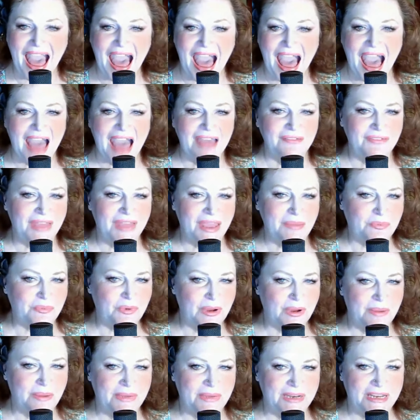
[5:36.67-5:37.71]
I've had
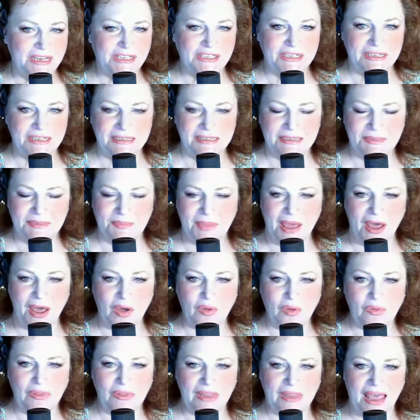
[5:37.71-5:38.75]
premonitions my
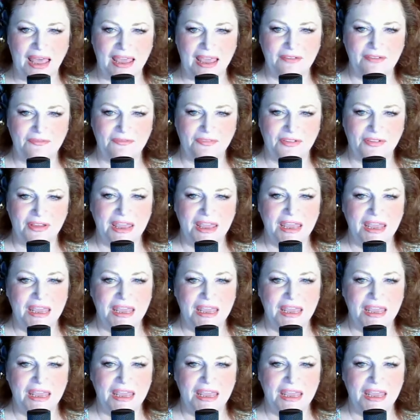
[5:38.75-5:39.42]
whole life.